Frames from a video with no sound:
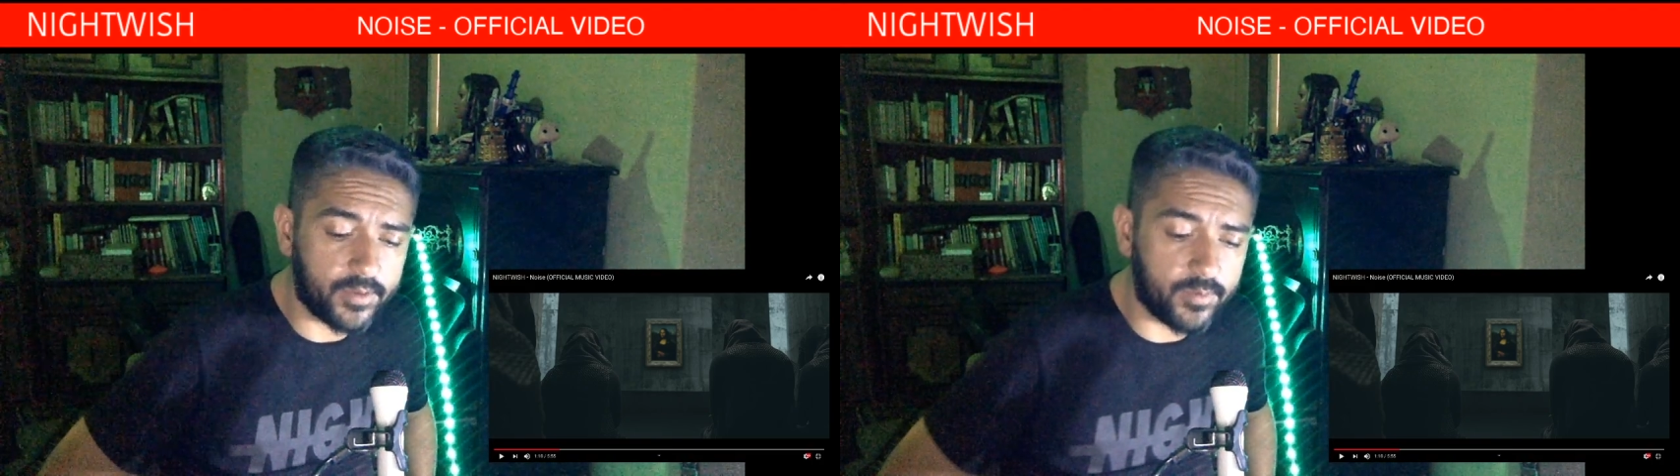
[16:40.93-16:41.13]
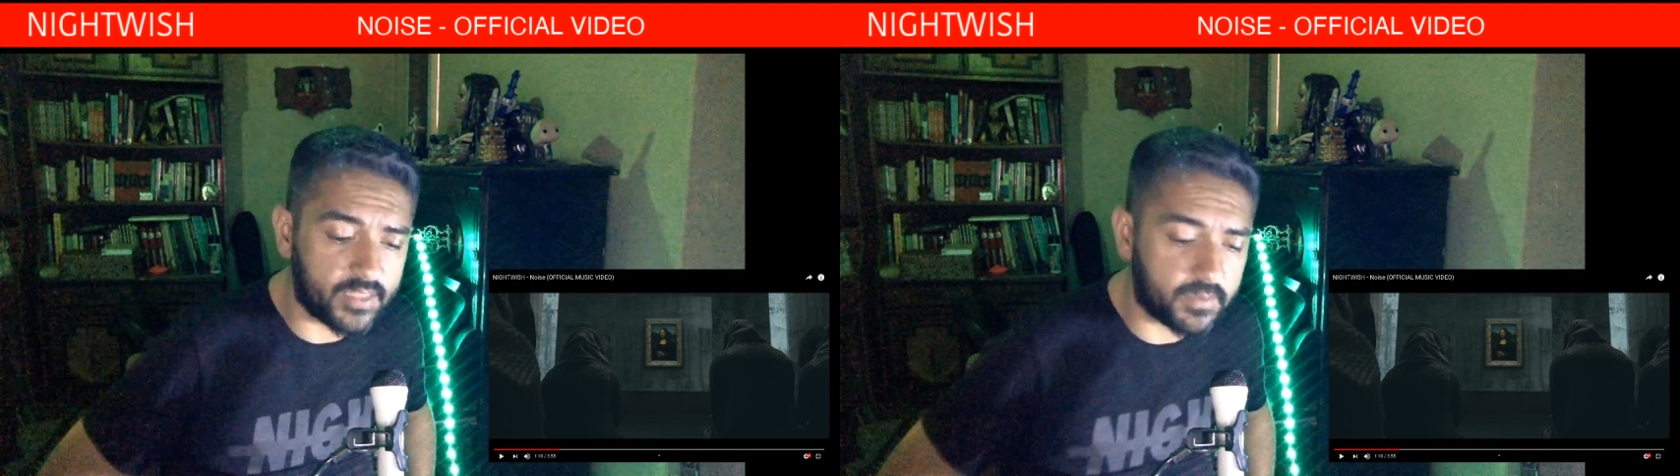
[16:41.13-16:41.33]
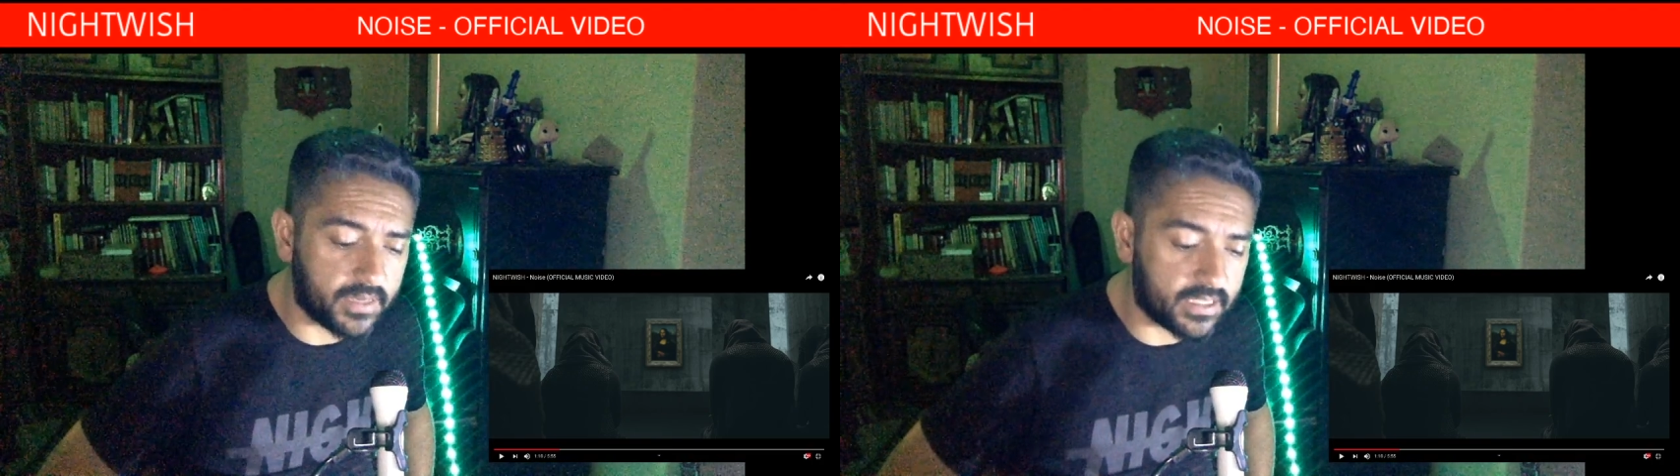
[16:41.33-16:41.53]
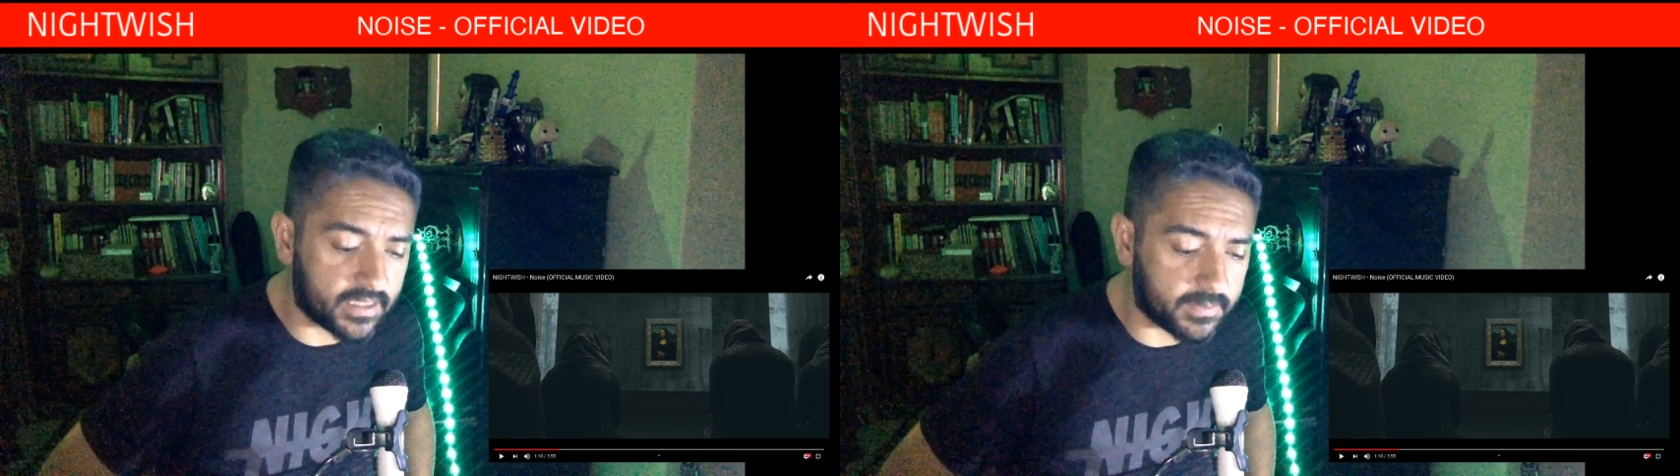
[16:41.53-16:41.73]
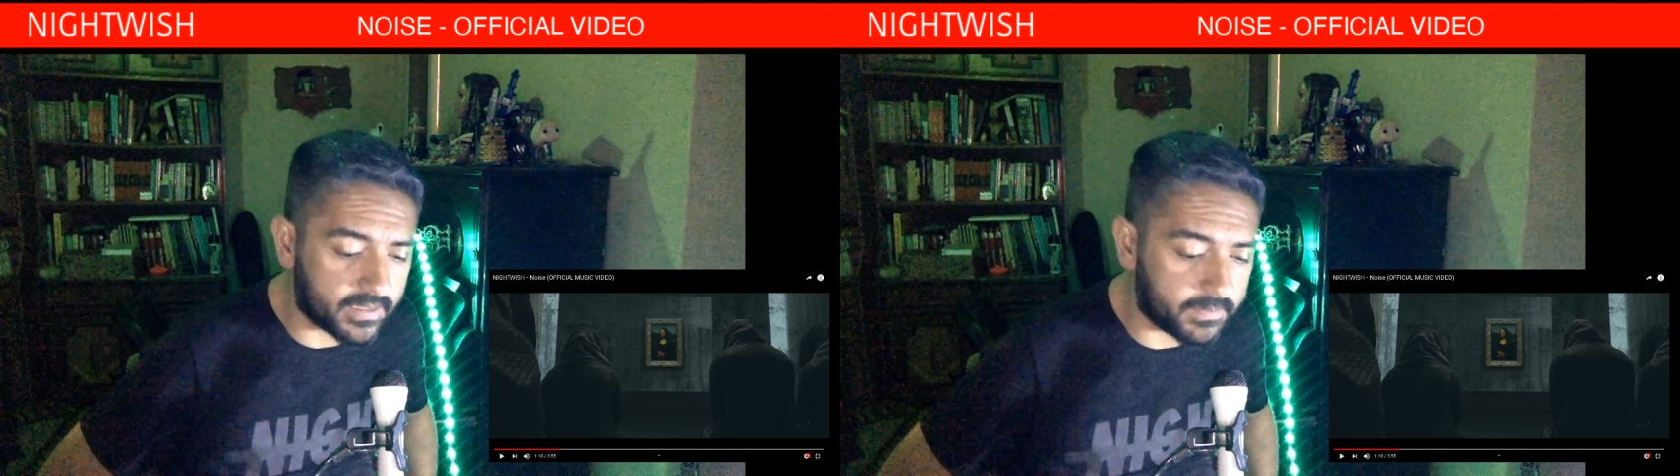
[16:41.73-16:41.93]
with it's
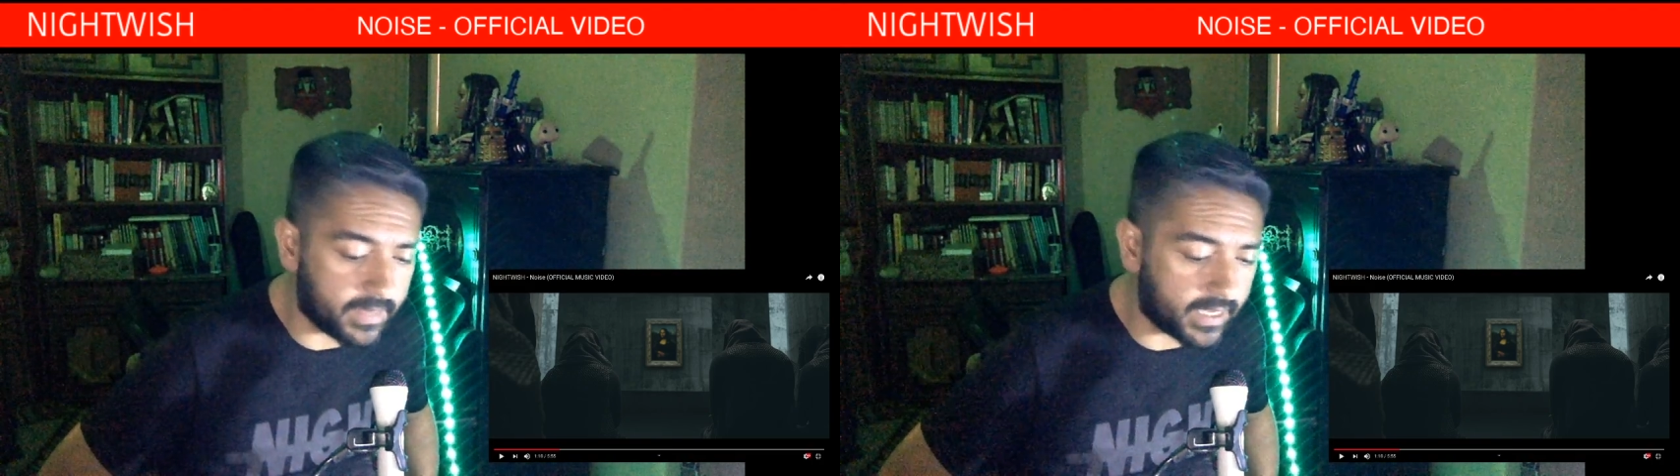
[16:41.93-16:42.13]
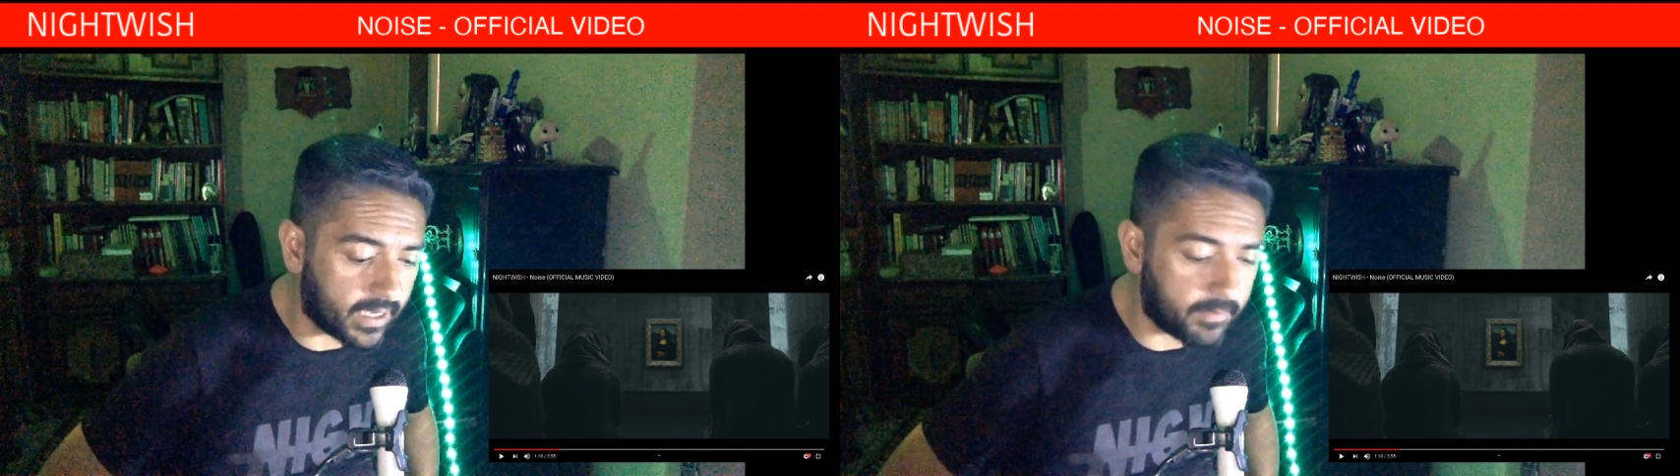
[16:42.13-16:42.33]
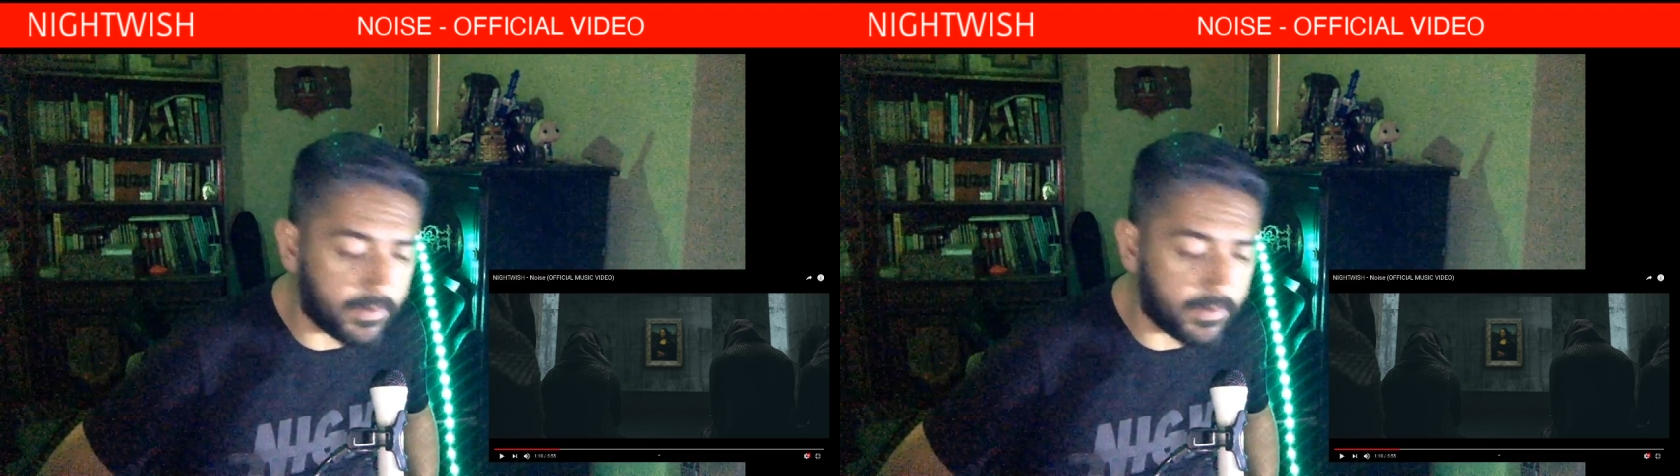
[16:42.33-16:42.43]
speaking,